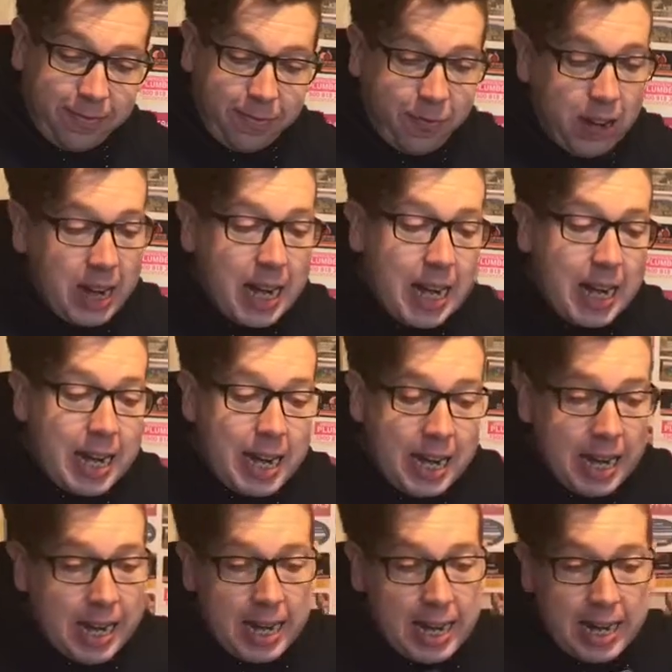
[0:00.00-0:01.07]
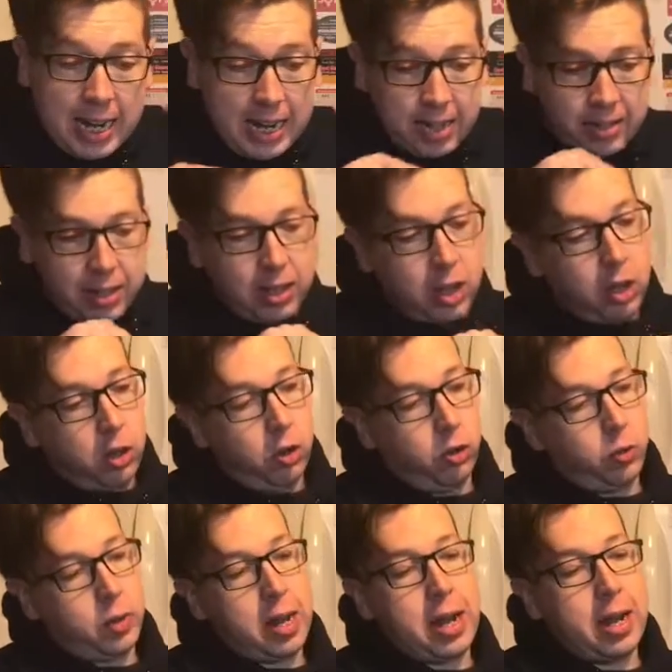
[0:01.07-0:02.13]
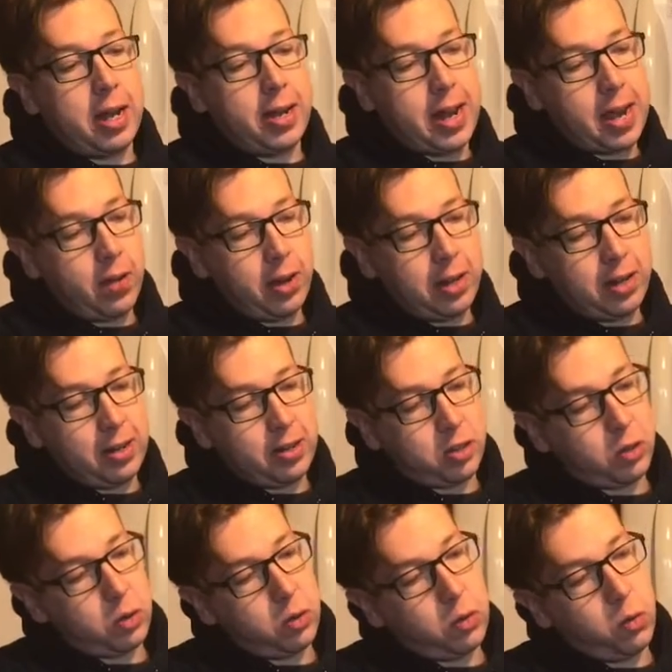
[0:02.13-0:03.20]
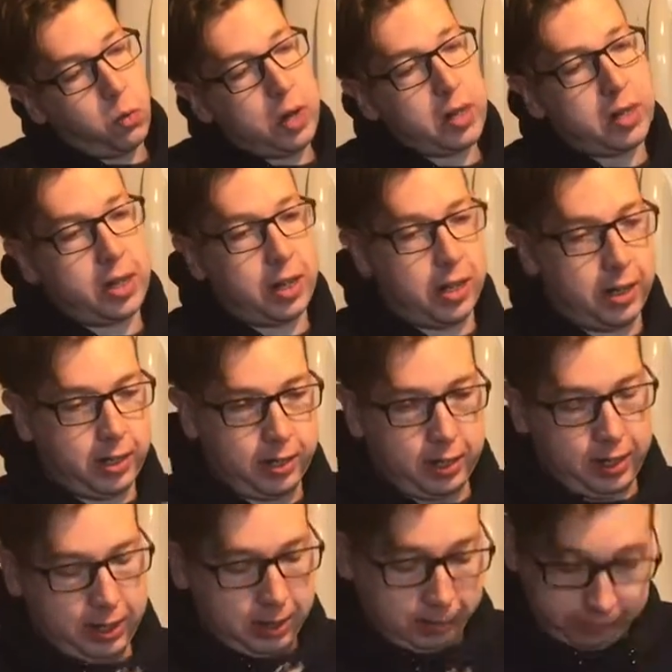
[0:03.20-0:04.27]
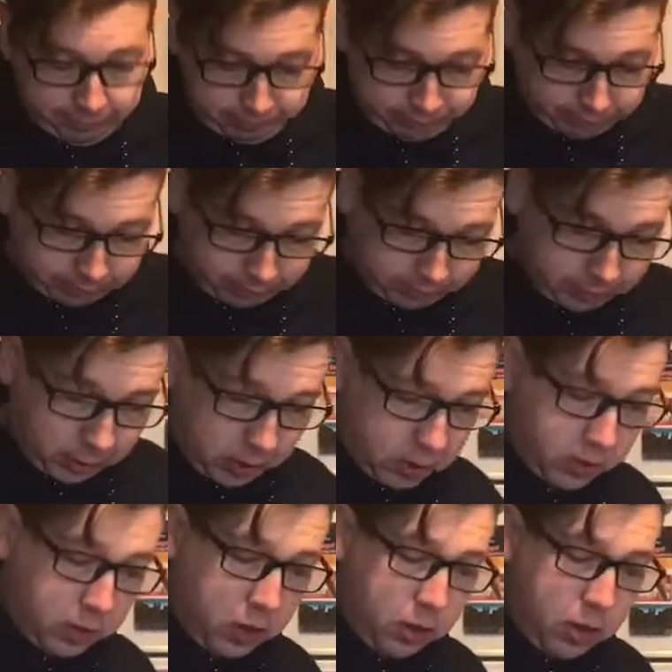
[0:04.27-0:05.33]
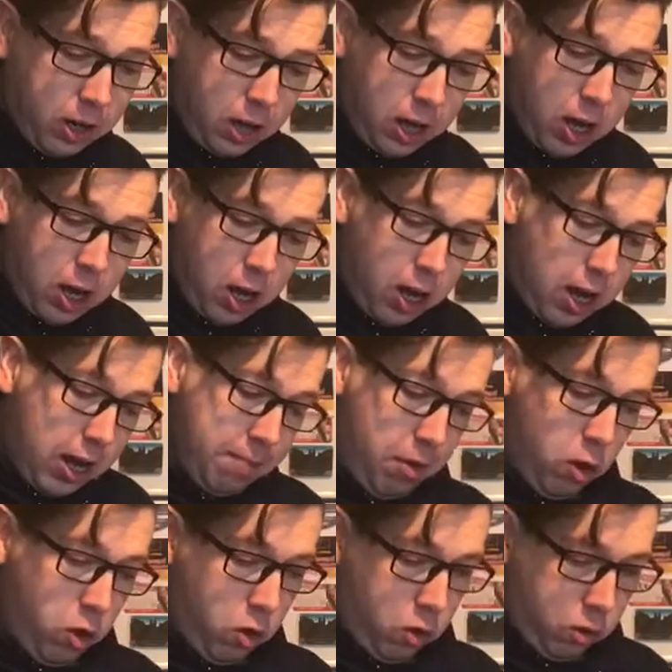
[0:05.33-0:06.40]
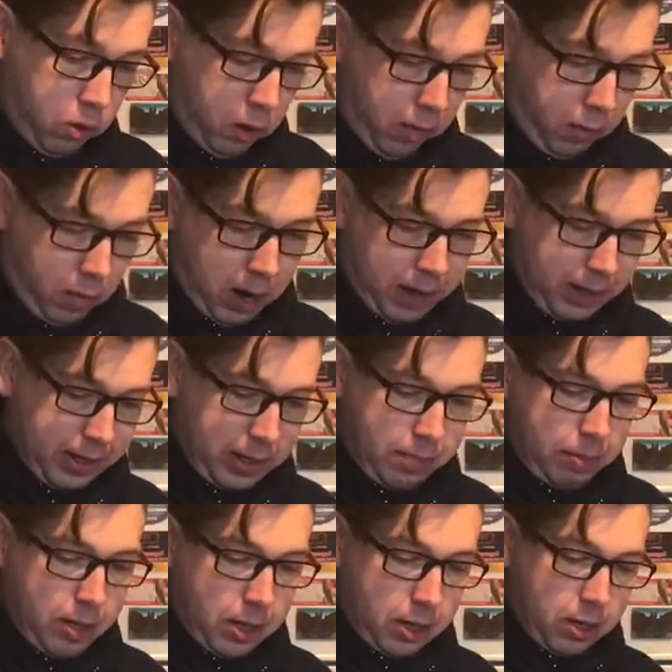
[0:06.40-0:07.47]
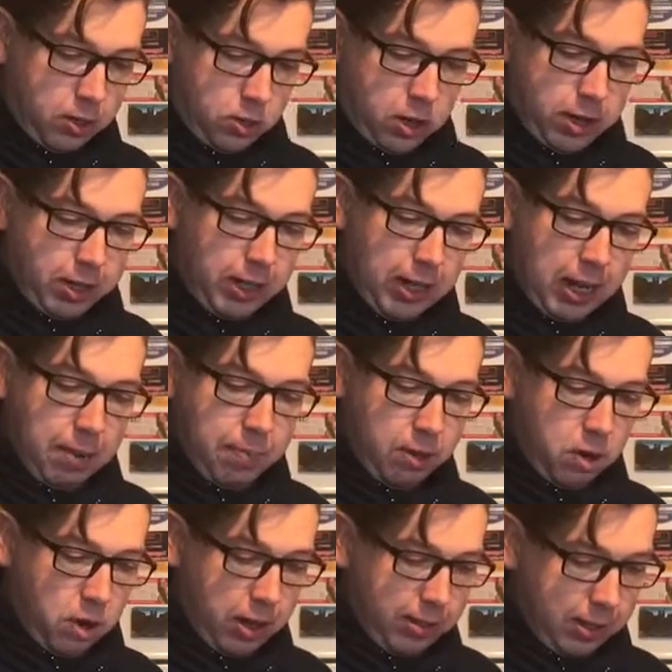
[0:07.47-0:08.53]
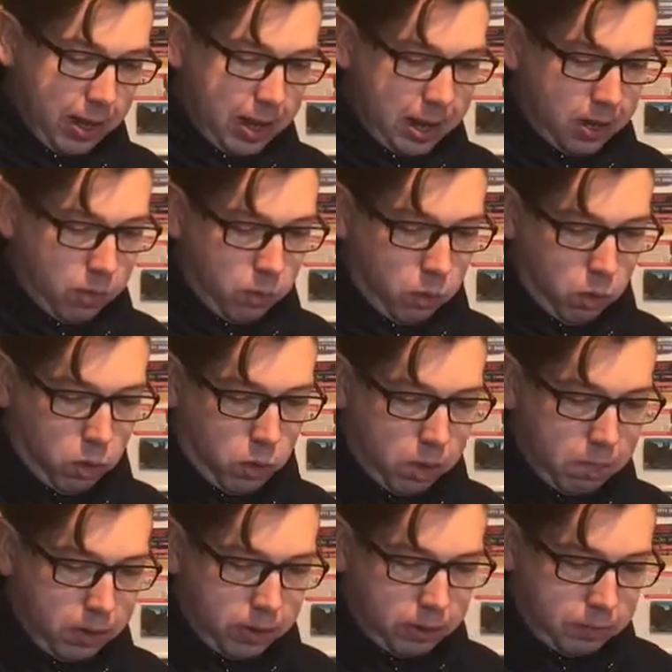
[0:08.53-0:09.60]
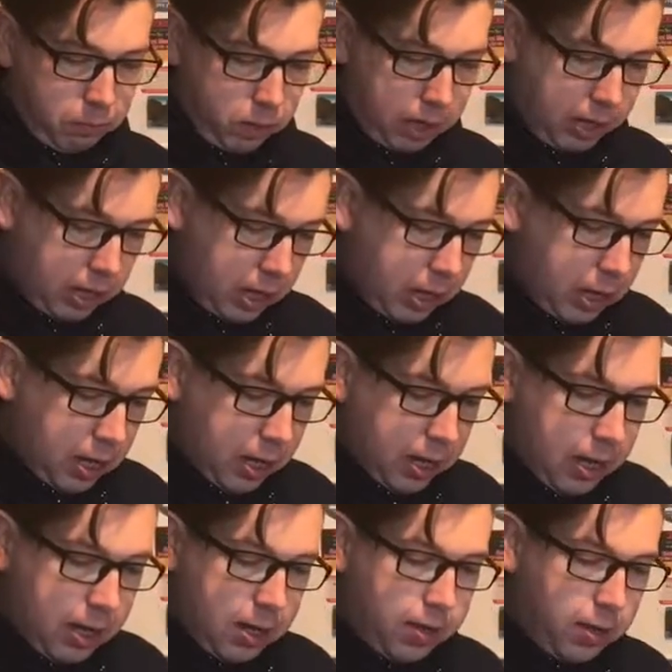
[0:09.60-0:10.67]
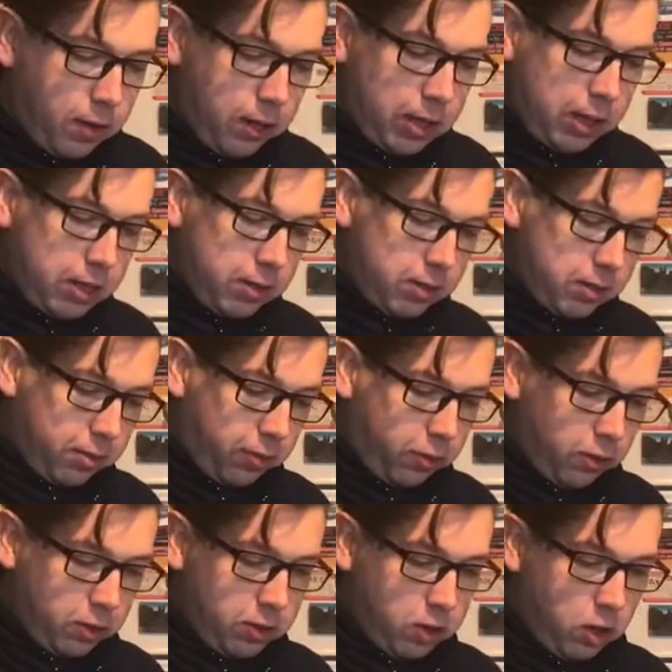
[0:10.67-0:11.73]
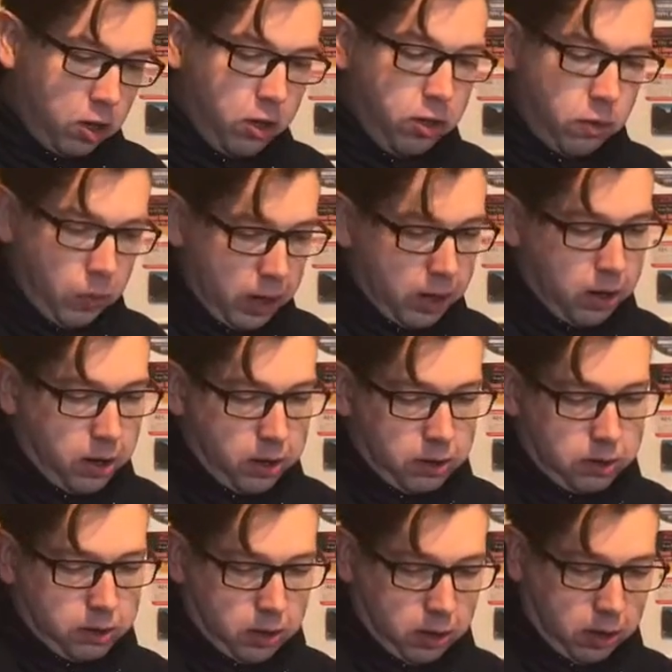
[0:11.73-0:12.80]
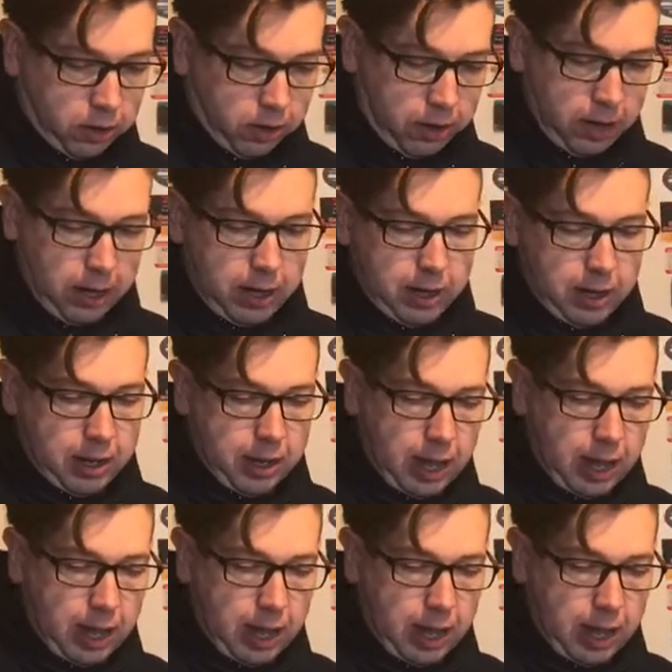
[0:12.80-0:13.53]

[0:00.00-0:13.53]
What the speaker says: freezing cold. We are now into winter. So I'm all rugged up, trying to keep nice and warm this morning. There is frost on the windows, so it